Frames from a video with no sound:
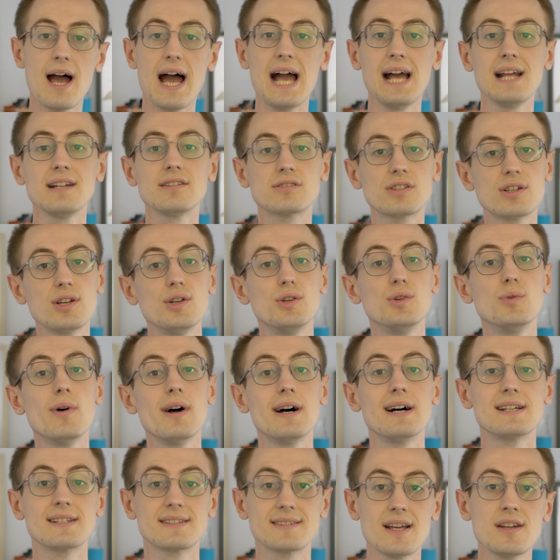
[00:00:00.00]
and to
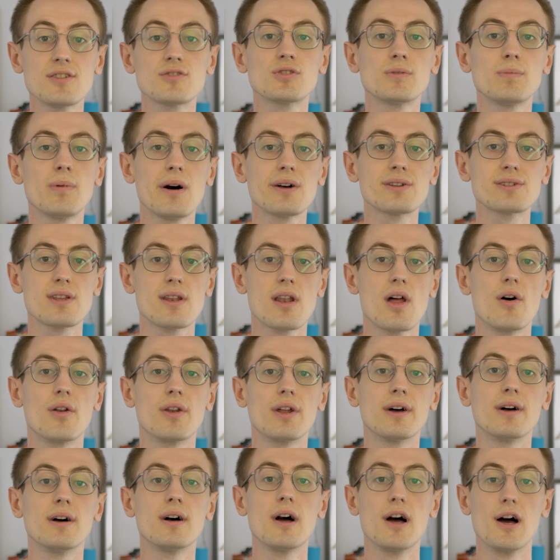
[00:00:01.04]
central
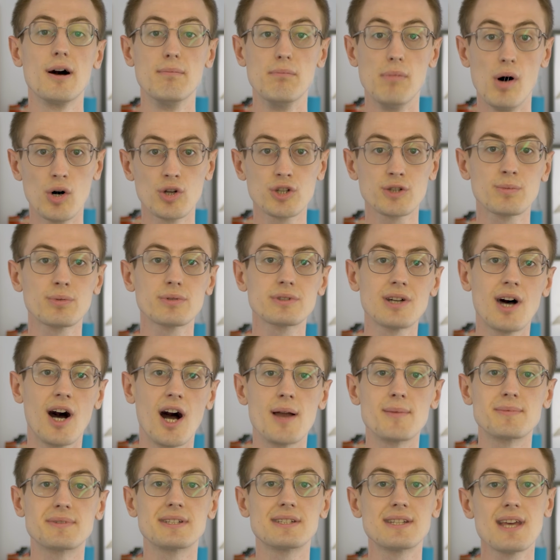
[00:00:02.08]
Barcelona multiple
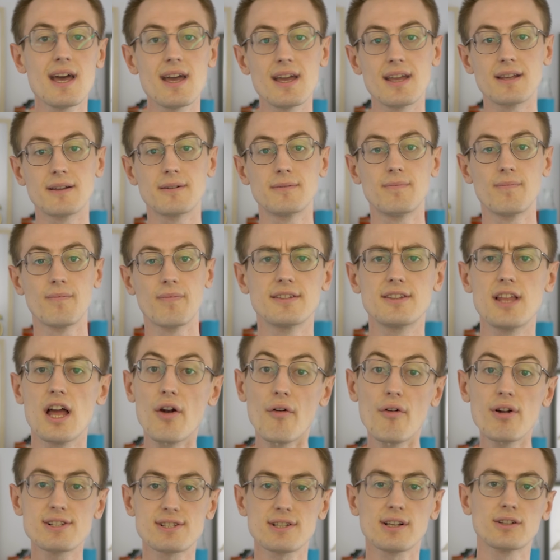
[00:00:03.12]
times a day.
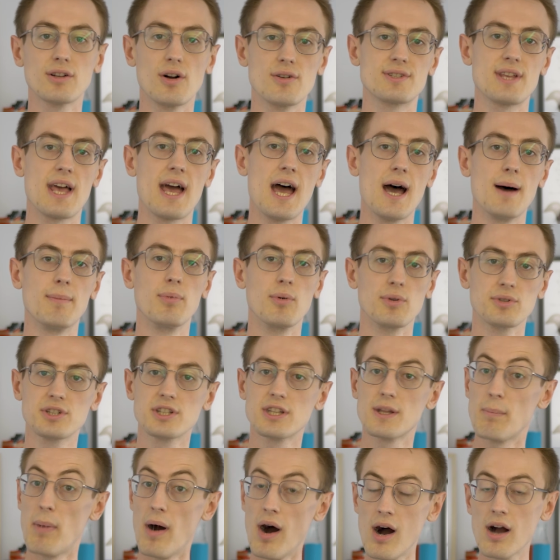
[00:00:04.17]
There is a closer airport to
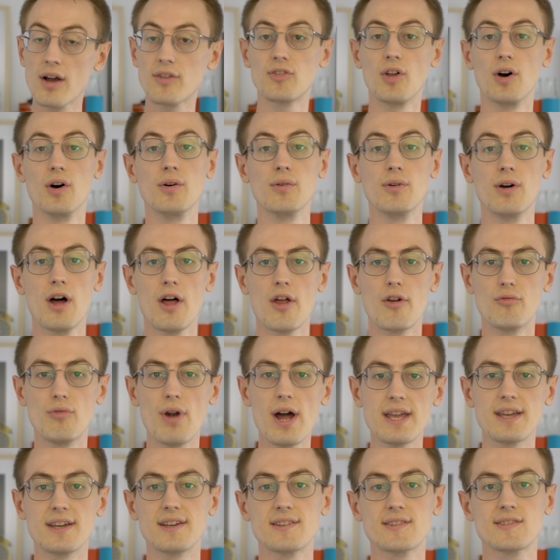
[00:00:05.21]
the park though,
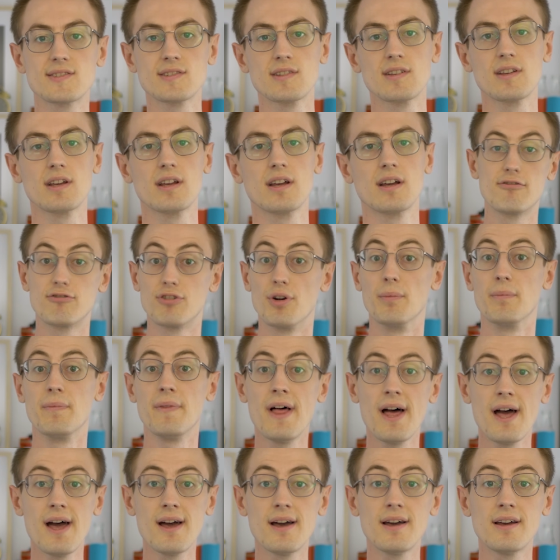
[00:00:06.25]
Reus. From
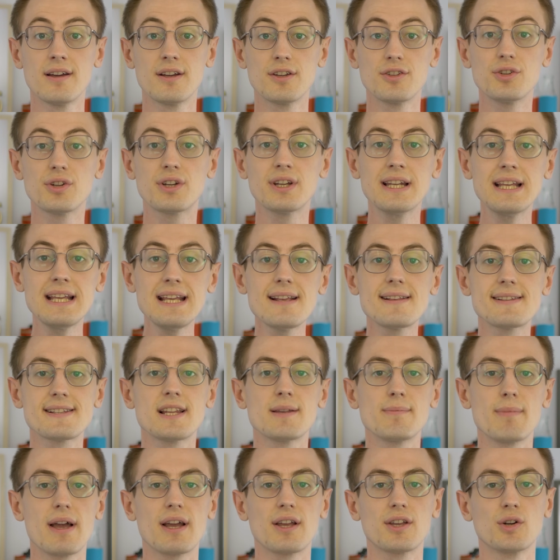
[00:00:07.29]
there, you can easily
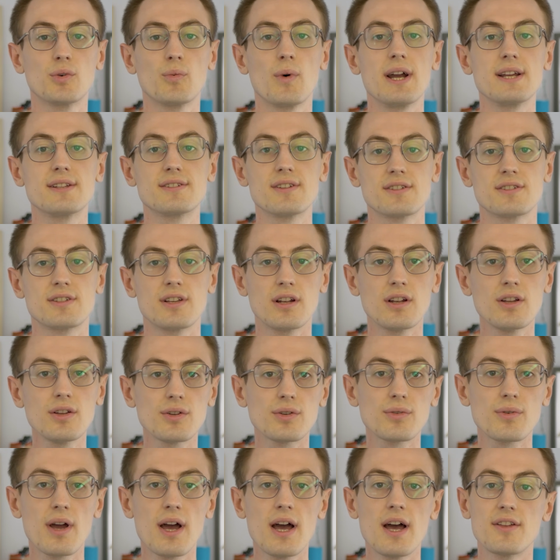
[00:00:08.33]
make your way to
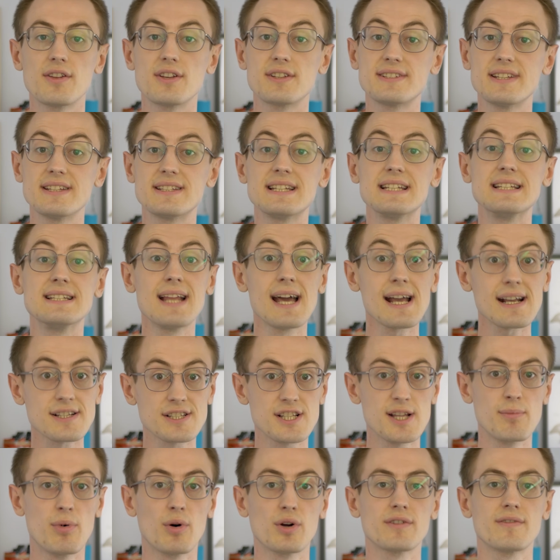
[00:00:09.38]
Salou, the city next
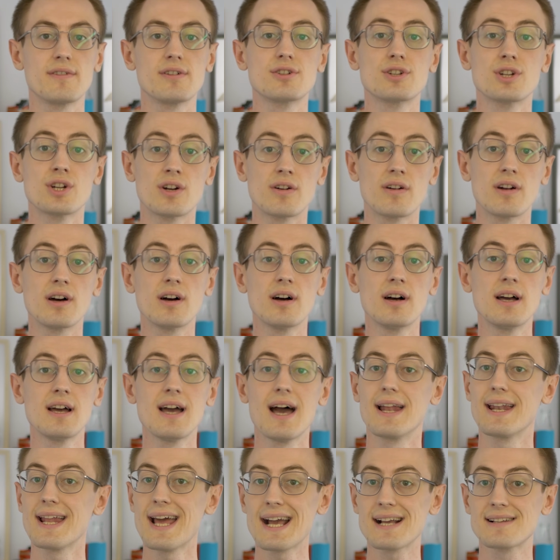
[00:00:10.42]
to PortAventura,
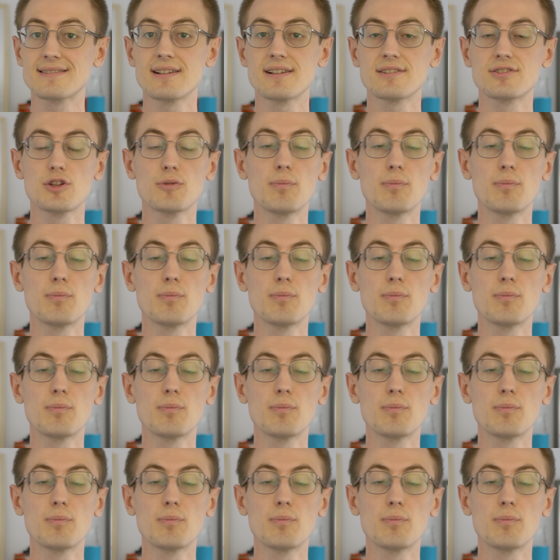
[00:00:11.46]
and access the